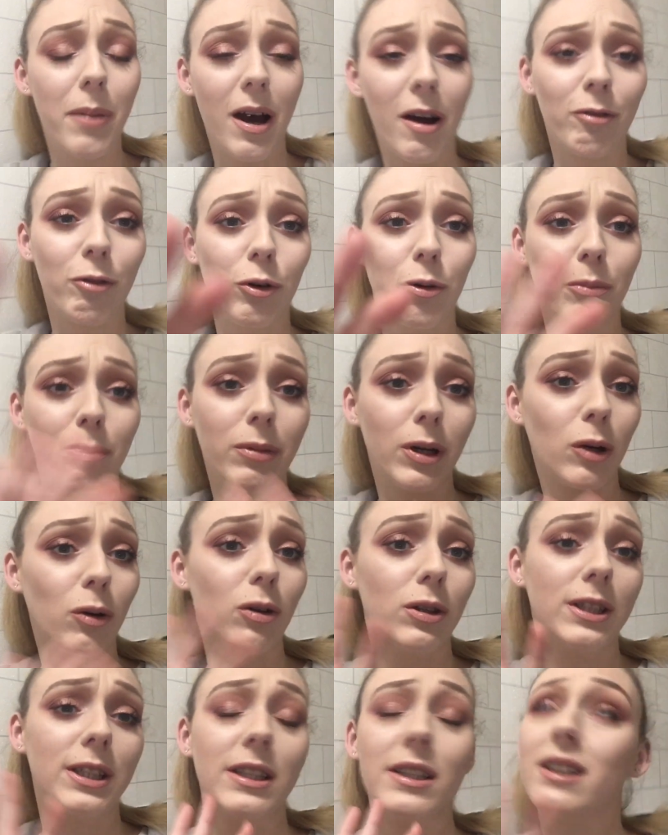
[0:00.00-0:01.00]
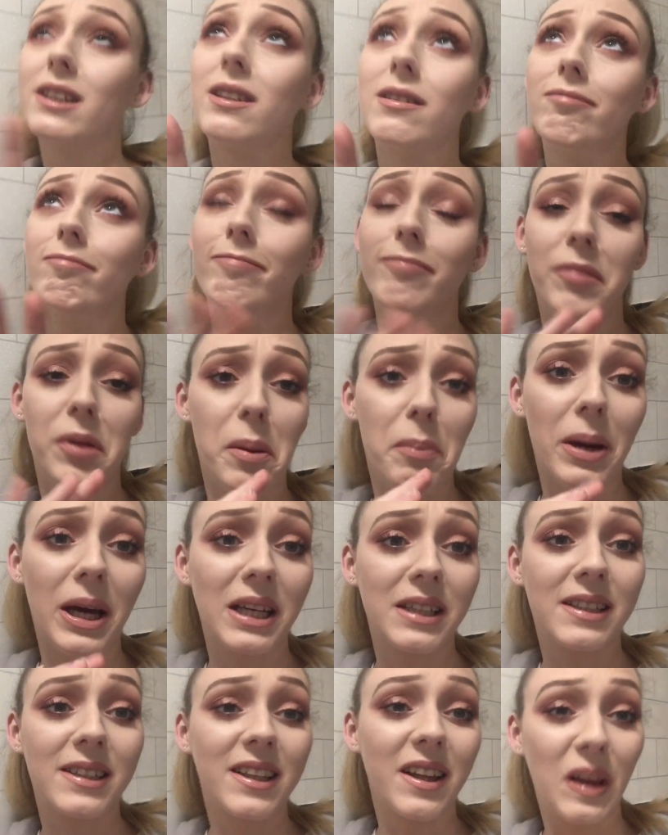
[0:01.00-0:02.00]
bathroom because it's the
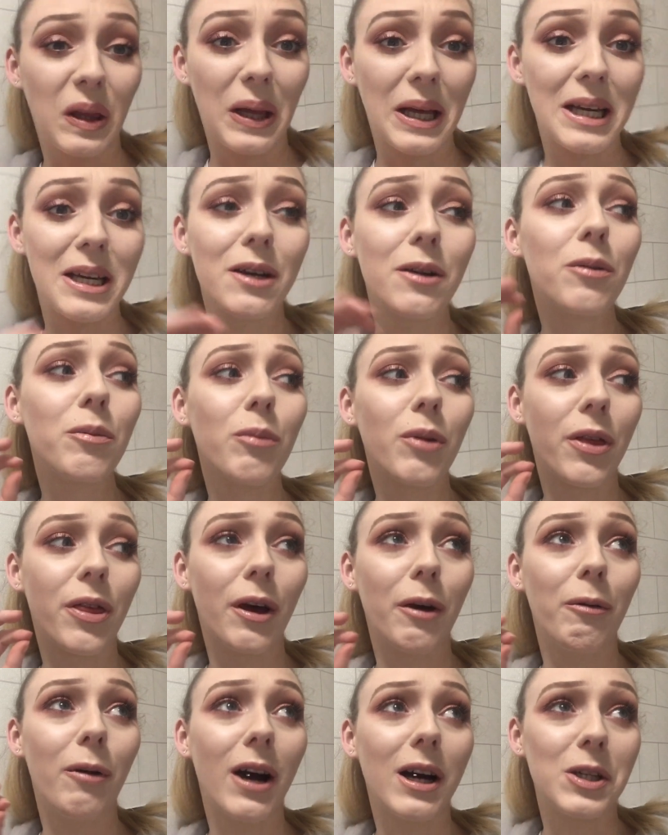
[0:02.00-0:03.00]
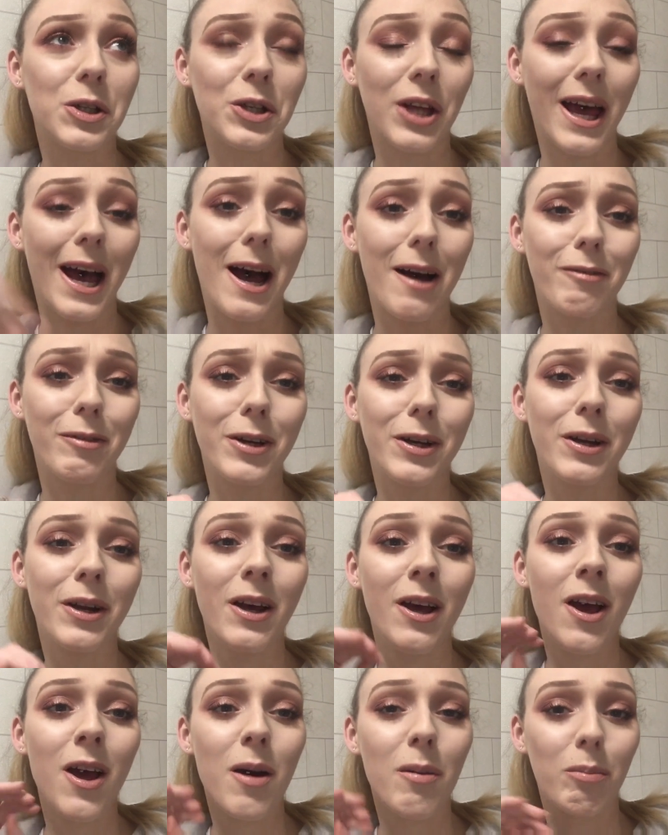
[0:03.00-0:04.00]
best lighting without actually having
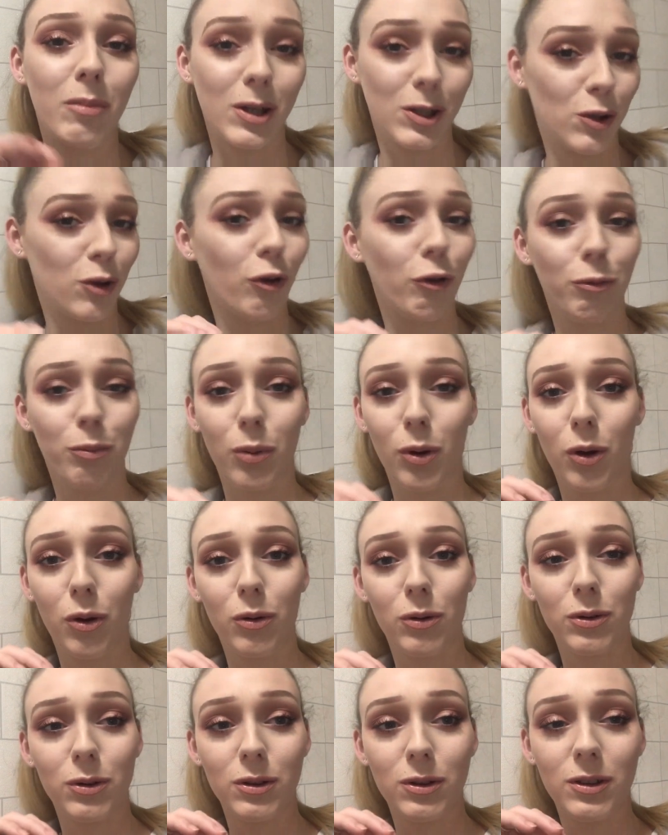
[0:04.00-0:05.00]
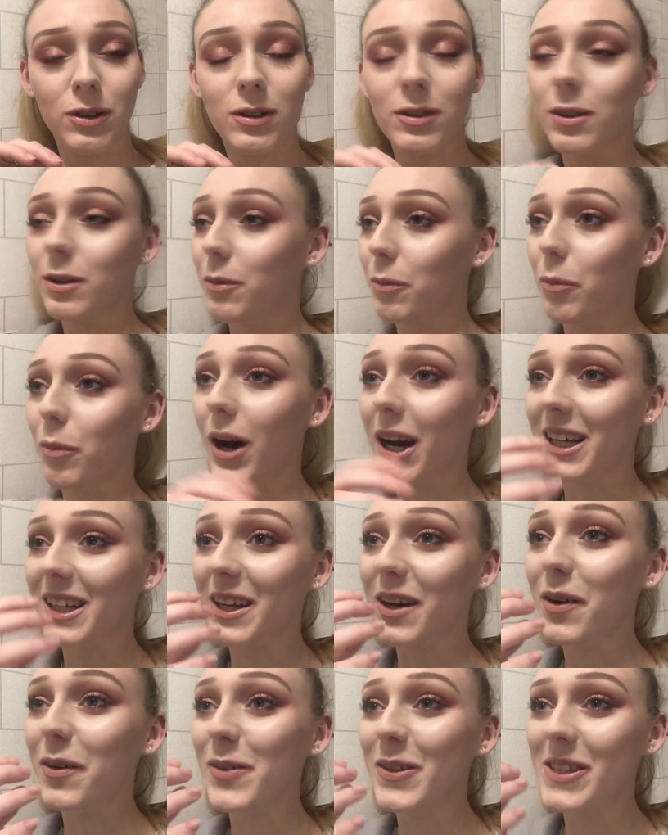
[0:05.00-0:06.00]
my softbox. Why
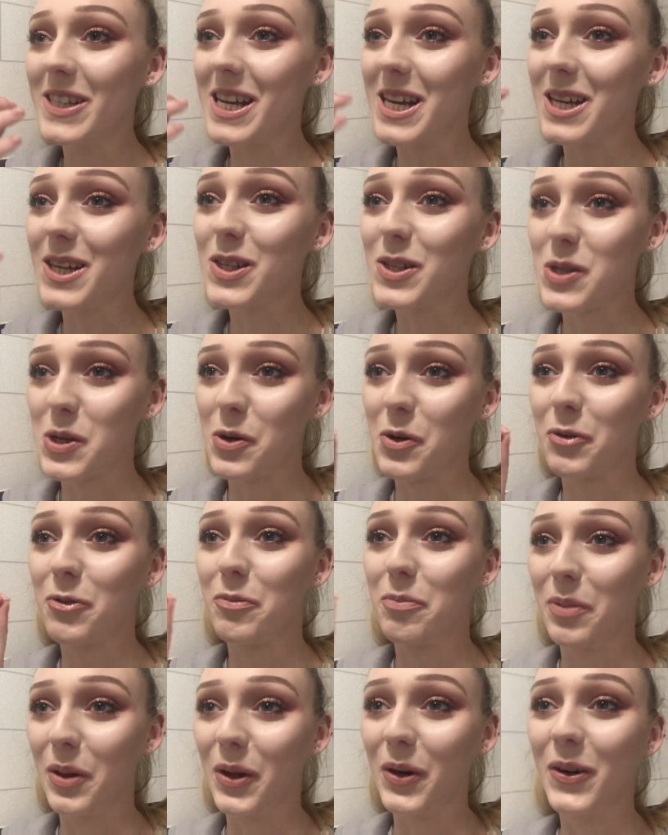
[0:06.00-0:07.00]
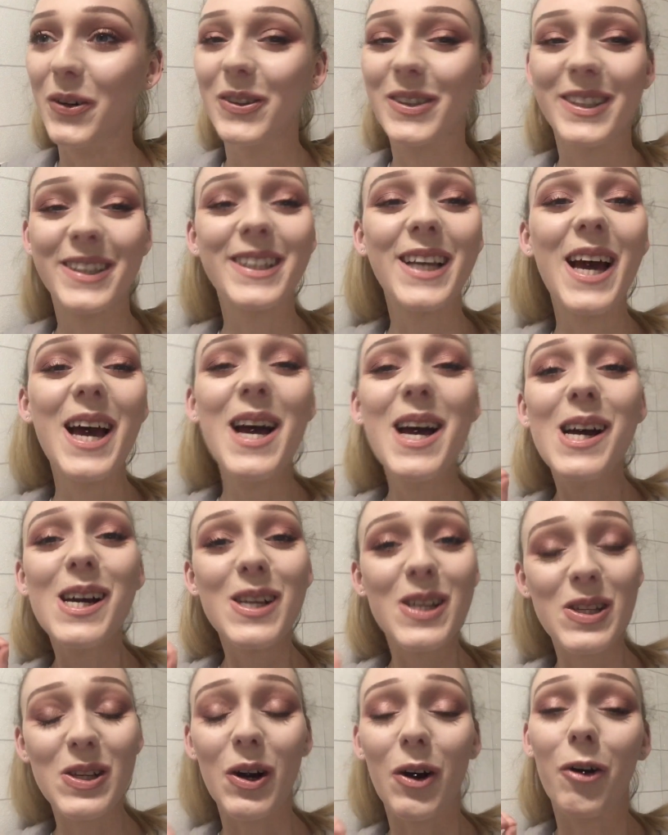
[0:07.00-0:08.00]
do I always say soft box
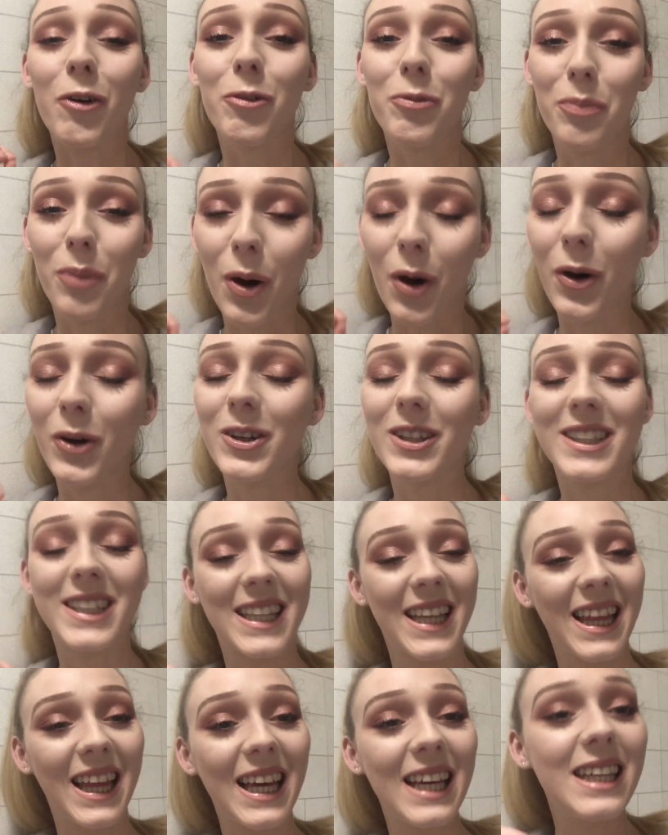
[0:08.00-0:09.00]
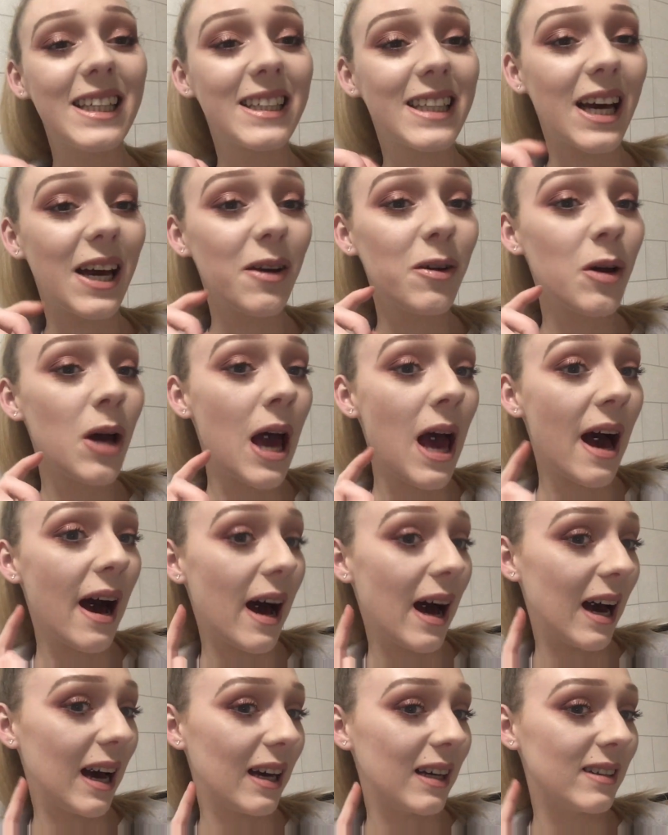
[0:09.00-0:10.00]
lights out?
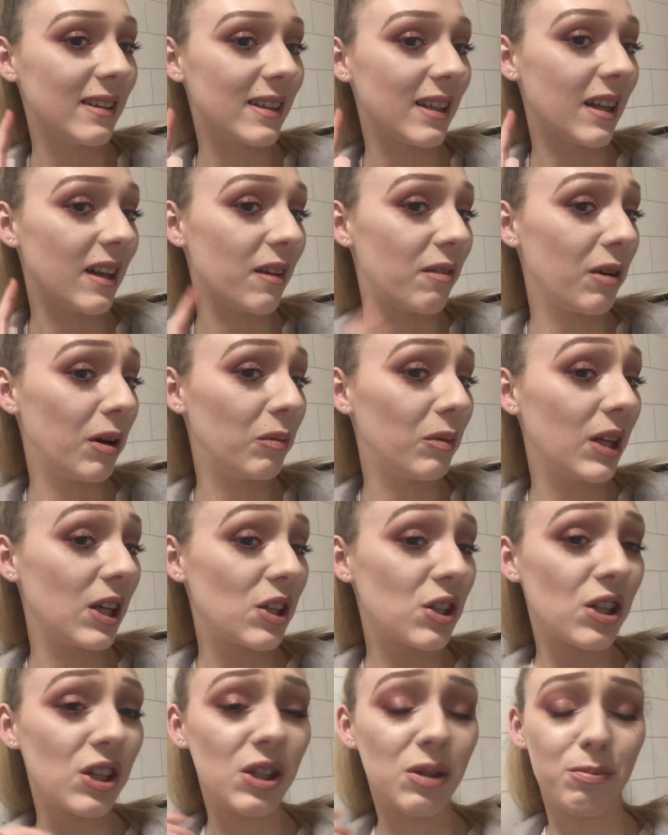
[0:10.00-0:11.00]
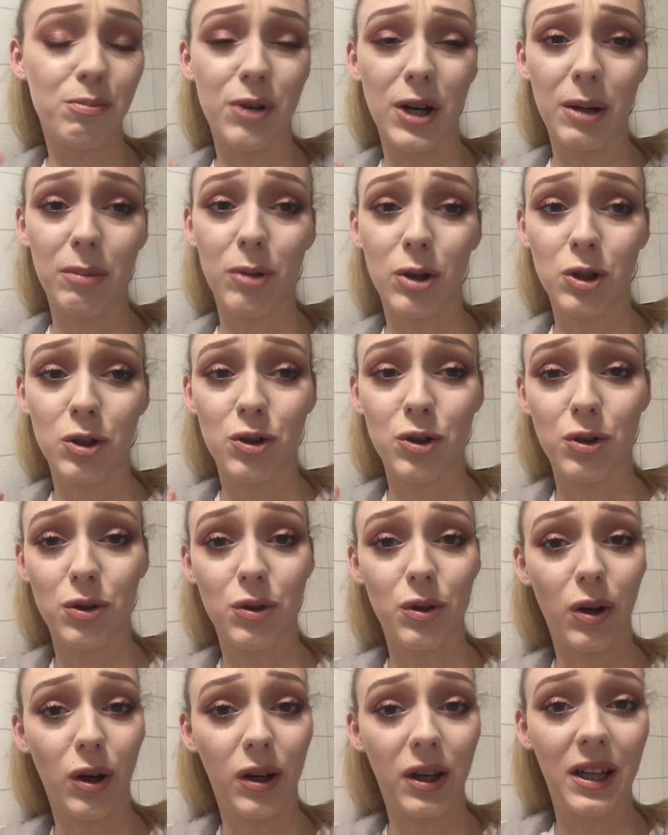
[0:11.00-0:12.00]
And the foundation is pretty much
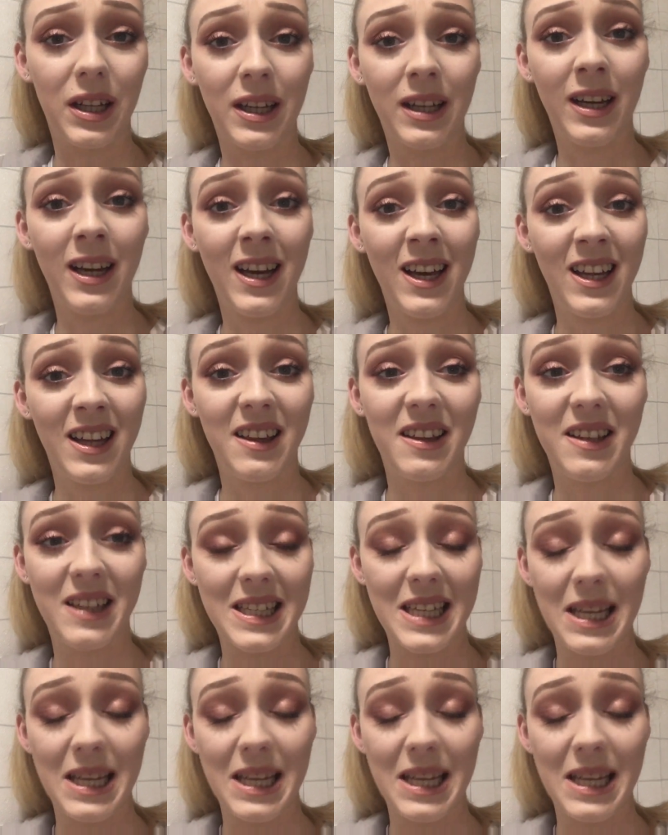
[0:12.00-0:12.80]
just looking the